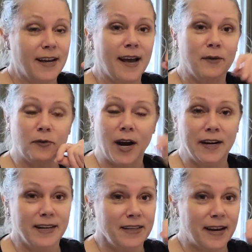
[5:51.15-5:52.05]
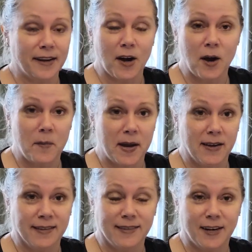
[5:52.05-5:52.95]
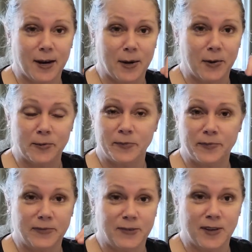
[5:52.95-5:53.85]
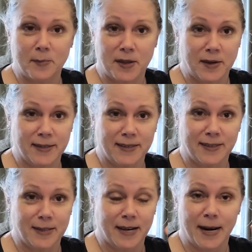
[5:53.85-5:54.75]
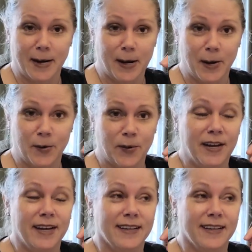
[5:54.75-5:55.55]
and write in that comment, you know, something so that I know.